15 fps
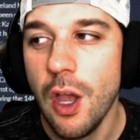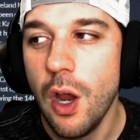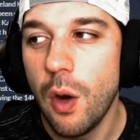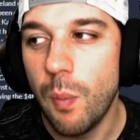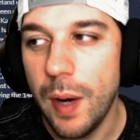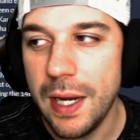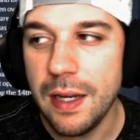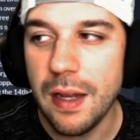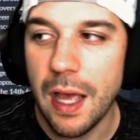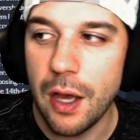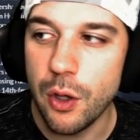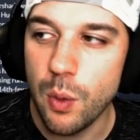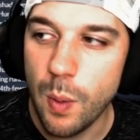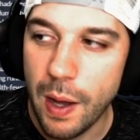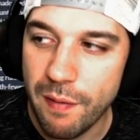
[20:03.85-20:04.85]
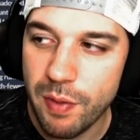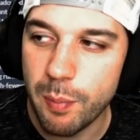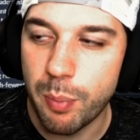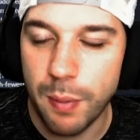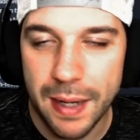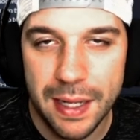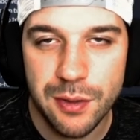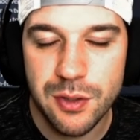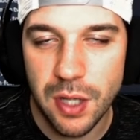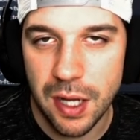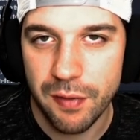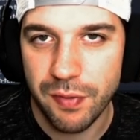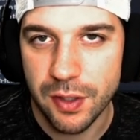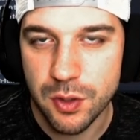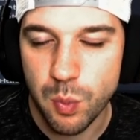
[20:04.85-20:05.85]
Right now, you have the Browns
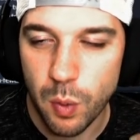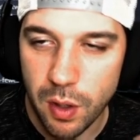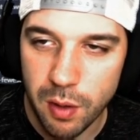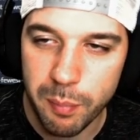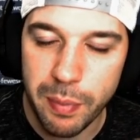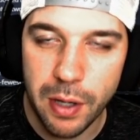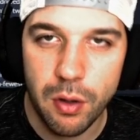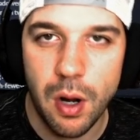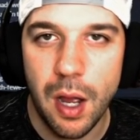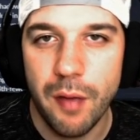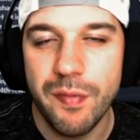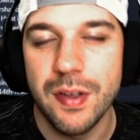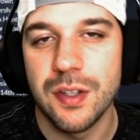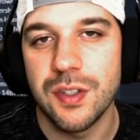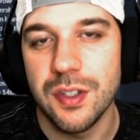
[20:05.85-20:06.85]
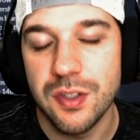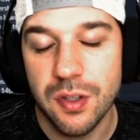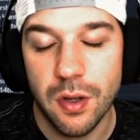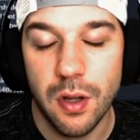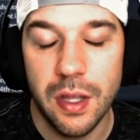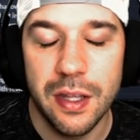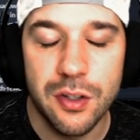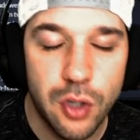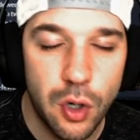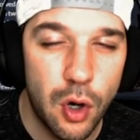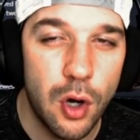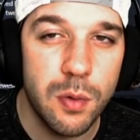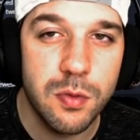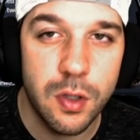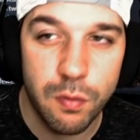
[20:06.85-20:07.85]
offense, one of the better offenses in
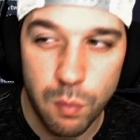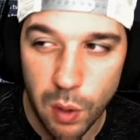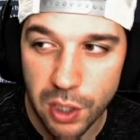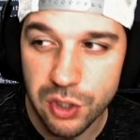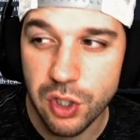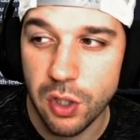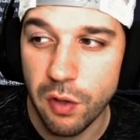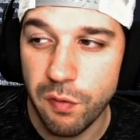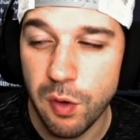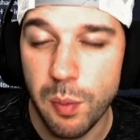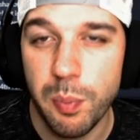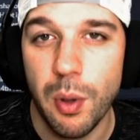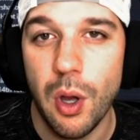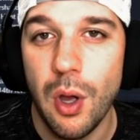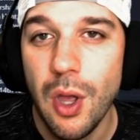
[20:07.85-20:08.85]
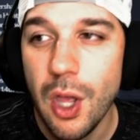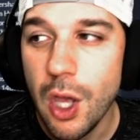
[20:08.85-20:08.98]
terms of rushing the football,